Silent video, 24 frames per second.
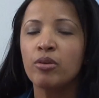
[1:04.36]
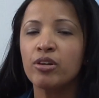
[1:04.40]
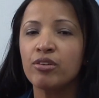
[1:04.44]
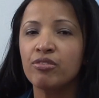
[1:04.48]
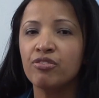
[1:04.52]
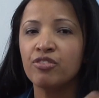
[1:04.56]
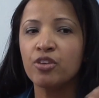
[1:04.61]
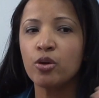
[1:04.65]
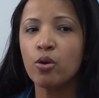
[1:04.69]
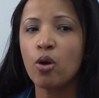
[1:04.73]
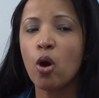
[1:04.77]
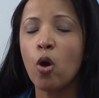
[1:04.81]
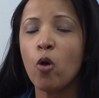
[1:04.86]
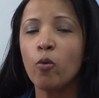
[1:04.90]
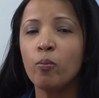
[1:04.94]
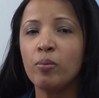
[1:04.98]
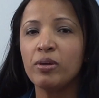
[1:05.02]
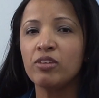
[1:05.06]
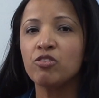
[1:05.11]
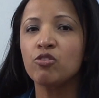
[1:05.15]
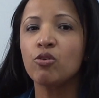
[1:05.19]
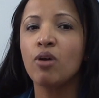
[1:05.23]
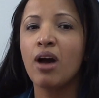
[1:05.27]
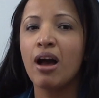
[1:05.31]
but if you're
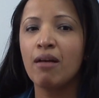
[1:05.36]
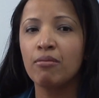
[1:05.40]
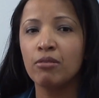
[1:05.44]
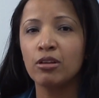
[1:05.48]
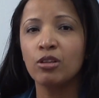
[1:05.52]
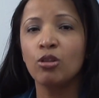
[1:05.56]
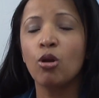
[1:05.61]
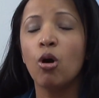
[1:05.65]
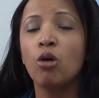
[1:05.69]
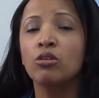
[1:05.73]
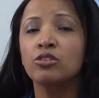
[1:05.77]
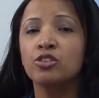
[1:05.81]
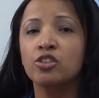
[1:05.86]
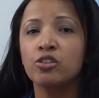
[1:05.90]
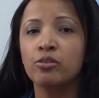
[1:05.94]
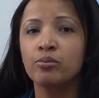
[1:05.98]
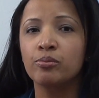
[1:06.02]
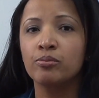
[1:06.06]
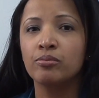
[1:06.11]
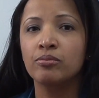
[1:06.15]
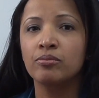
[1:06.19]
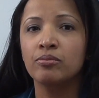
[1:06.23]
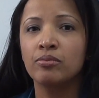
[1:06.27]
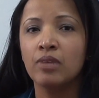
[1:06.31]
hoping to have a
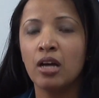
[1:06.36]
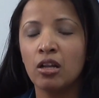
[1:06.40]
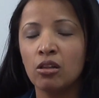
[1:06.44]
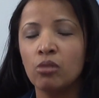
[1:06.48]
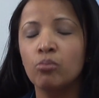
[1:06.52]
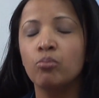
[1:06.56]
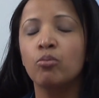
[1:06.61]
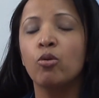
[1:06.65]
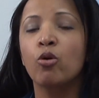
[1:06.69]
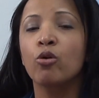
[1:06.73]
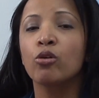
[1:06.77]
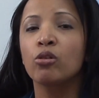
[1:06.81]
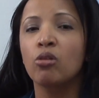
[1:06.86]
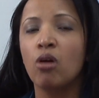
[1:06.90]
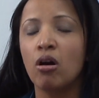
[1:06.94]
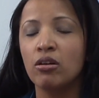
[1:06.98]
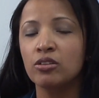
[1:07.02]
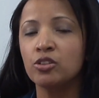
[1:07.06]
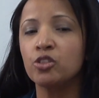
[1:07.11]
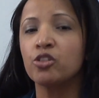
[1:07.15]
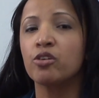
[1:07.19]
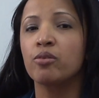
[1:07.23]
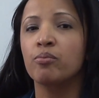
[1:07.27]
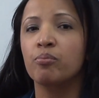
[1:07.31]
more
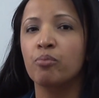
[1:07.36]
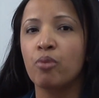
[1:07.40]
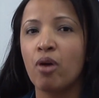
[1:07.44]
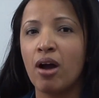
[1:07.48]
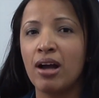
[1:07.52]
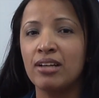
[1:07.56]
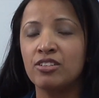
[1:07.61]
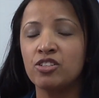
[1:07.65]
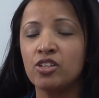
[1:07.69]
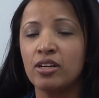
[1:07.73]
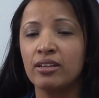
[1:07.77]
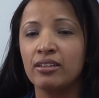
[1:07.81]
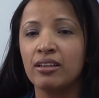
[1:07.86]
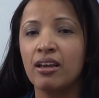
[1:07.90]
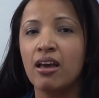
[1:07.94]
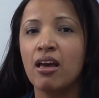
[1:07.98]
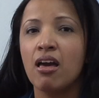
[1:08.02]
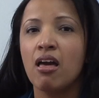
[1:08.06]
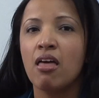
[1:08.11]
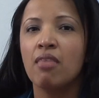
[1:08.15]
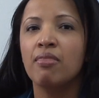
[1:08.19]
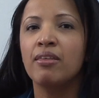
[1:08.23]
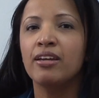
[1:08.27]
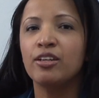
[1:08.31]
long-term project,
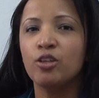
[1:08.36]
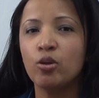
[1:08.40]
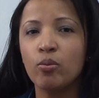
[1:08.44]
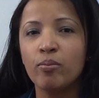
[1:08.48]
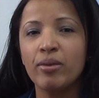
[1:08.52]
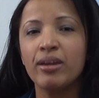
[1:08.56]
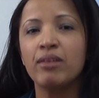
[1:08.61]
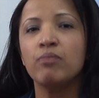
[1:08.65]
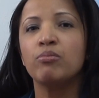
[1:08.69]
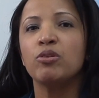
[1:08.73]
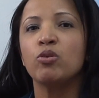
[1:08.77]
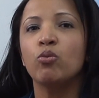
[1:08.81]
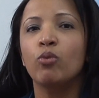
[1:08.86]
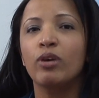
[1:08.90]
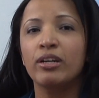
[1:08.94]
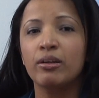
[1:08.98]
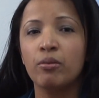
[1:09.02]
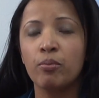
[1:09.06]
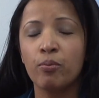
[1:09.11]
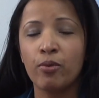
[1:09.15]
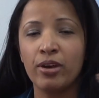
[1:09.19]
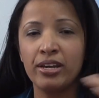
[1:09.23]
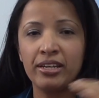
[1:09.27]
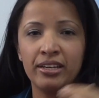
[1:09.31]
then you maybe want
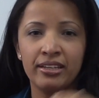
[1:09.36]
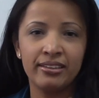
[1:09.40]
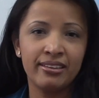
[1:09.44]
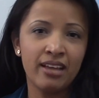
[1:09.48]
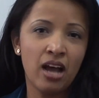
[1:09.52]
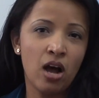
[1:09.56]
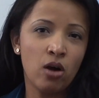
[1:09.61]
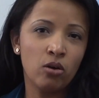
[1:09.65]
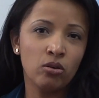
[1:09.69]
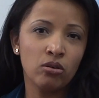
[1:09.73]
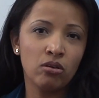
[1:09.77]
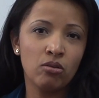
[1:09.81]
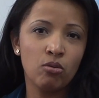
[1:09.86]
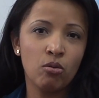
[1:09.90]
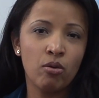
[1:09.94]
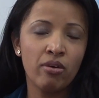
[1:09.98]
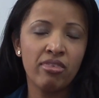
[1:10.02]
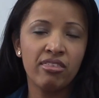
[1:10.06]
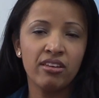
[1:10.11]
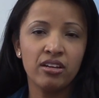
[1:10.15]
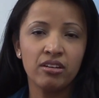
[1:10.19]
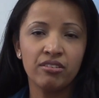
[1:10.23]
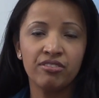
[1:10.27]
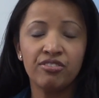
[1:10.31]
to break it down
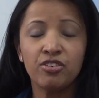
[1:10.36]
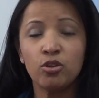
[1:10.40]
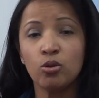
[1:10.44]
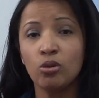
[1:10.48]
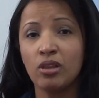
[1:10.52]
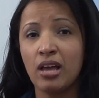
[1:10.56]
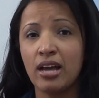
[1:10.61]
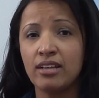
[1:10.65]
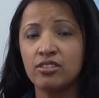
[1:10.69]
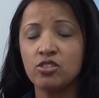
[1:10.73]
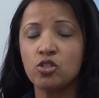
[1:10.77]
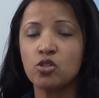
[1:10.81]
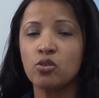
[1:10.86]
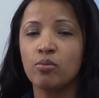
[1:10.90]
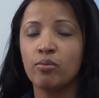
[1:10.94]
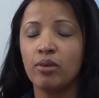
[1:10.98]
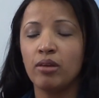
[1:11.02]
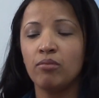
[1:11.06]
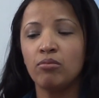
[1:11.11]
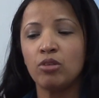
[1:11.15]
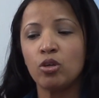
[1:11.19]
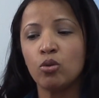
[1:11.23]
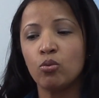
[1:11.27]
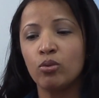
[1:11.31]
within a few lines. So
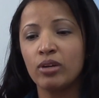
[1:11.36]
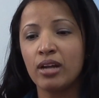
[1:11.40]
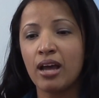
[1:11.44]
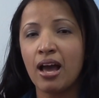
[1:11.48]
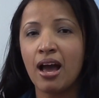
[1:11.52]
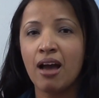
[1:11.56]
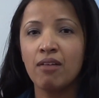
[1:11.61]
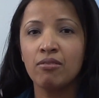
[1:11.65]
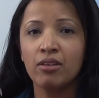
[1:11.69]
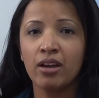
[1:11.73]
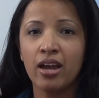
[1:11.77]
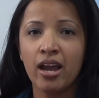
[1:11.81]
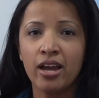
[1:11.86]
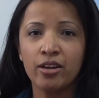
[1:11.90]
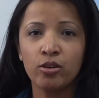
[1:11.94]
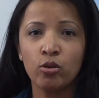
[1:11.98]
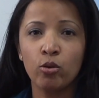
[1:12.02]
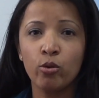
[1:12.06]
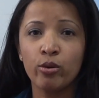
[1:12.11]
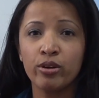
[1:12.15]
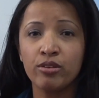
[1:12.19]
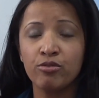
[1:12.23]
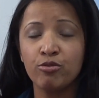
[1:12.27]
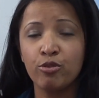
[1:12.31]
maybe you want to have a
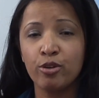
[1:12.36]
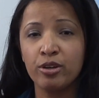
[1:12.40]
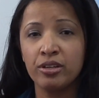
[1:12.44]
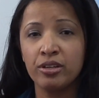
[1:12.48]
category for